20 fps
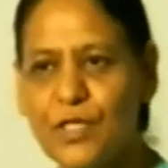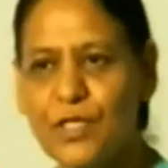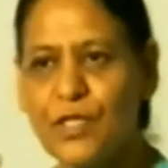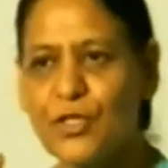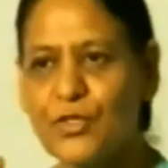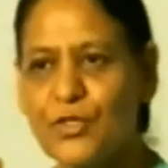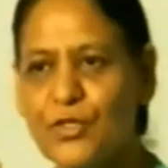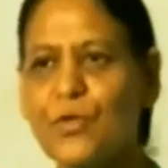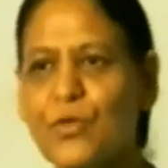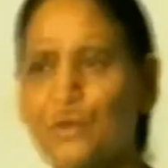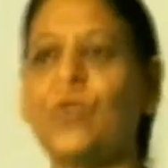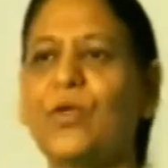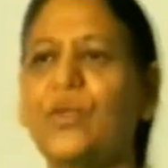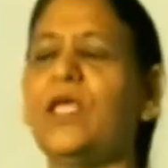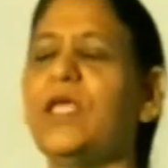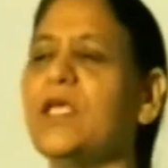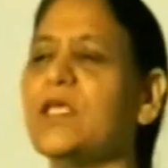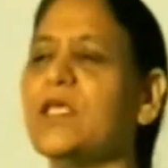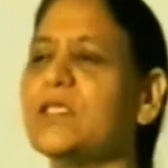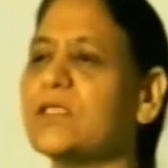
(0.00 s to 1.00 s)
So
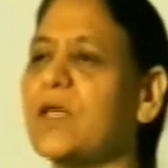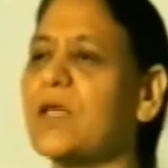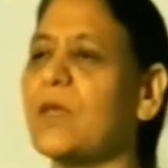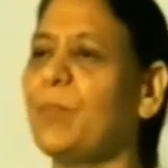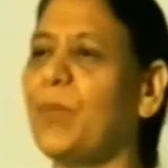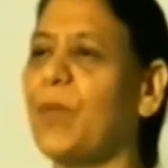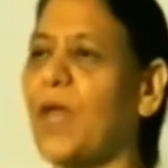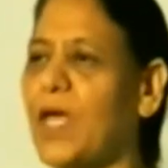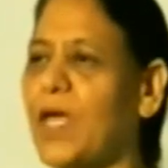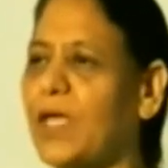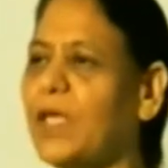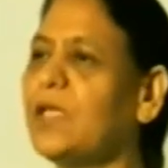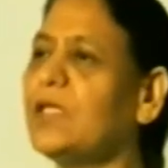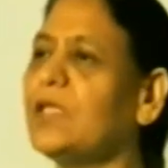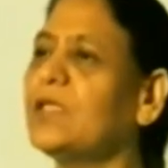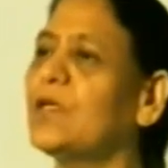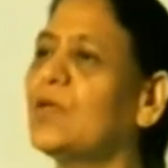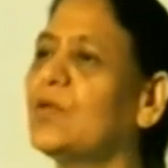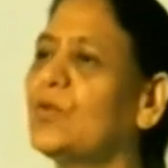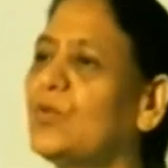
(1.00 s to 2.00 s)
he is applying
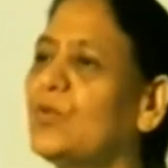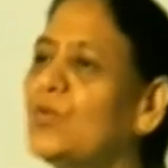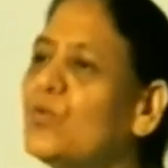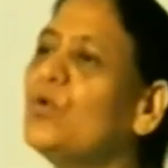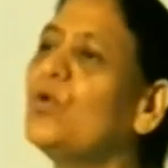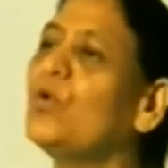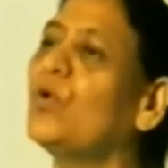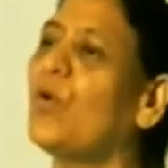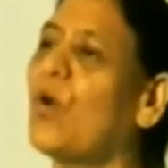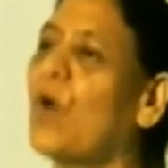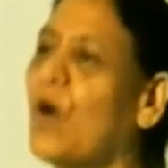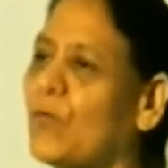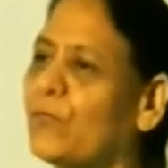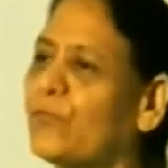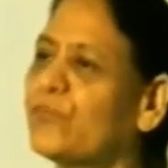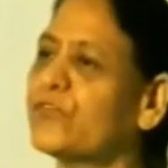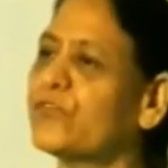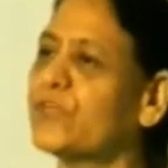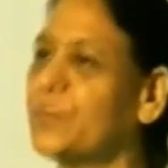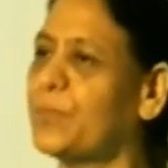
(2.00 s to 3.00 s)
the rule of
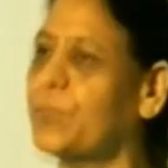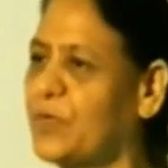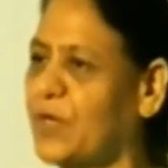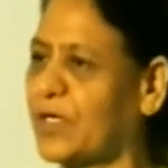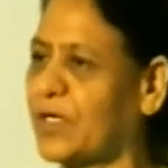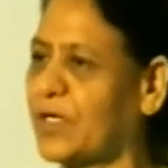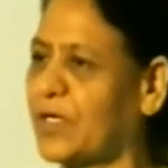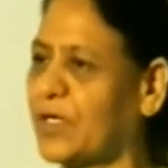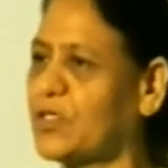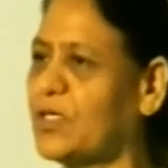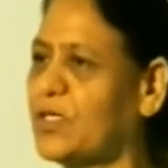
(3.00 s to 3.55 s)
subtraction in